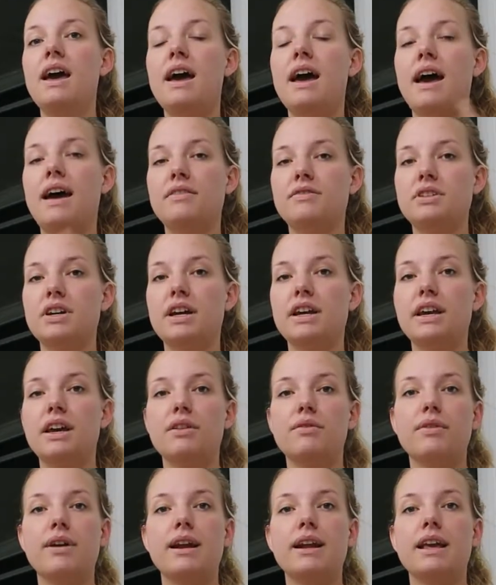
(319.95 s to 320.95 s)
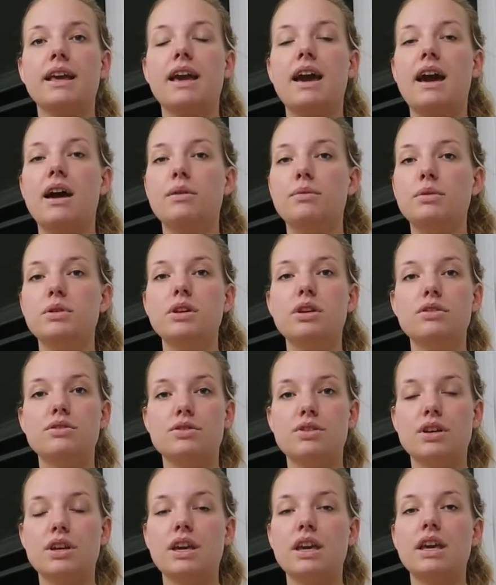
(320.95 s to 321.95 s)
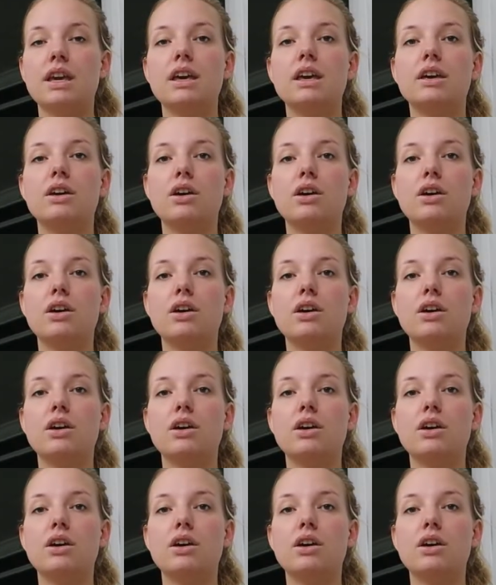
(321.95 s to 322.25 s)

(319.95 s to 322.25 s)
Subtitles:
After I get ready, I will usually